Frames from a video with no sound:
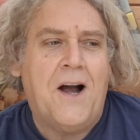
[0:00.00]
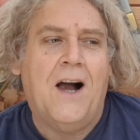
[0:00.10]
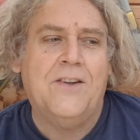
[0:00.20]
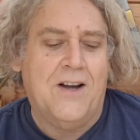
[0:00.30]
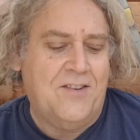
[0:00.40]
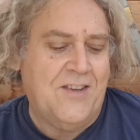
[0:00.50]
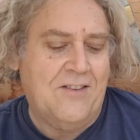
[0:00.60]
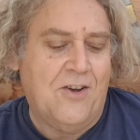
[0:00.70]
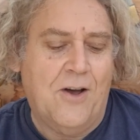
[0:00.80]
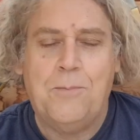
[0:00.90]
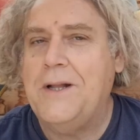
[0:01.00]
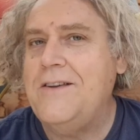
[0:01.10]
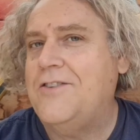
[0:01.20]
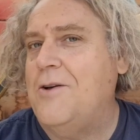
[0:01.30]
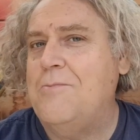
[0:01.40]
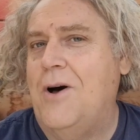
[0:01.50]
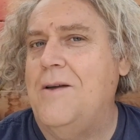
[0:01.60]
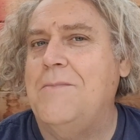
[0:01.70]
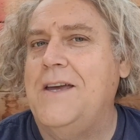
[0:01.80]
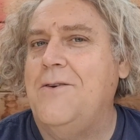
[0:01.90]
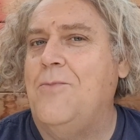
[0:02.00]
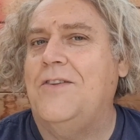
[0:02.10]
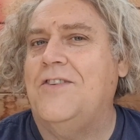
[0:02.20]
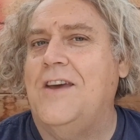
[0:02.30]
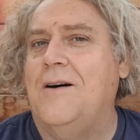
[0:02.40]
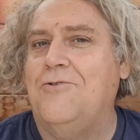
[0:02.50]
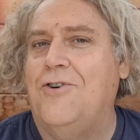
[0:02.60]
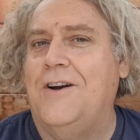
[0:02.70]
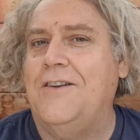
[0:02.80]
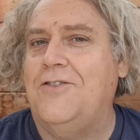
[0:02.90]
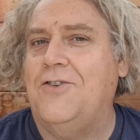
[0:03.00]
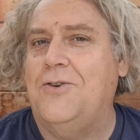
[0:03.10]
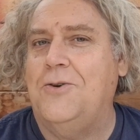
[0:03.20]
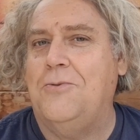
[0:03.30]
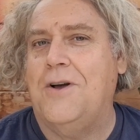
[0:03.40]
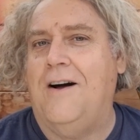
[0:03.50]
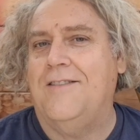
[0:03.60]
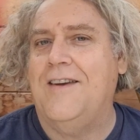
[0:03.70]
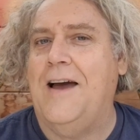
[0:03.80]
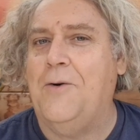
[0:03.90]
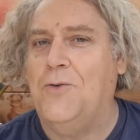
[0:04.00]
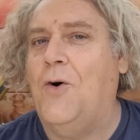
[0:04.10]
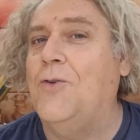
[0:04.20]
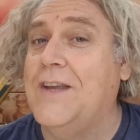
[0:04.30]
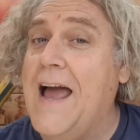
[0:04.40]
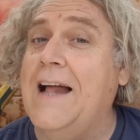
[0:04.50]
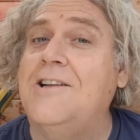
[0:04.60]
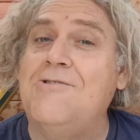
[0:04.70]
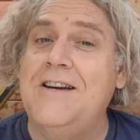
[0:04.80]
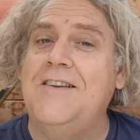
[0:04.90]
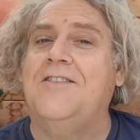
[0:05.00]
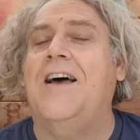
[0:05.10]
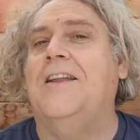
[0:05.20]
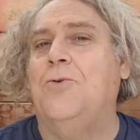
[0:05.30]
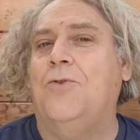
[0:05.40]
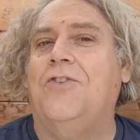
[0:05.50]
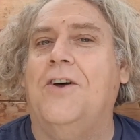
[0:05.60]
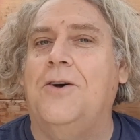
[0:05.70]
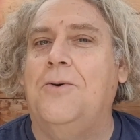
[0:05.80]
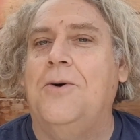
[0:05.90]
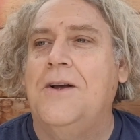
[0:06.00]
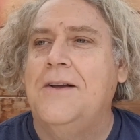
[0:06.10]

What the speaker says: And I said to her, please don't buy me whiskey. I'm trying to cut down on calories and also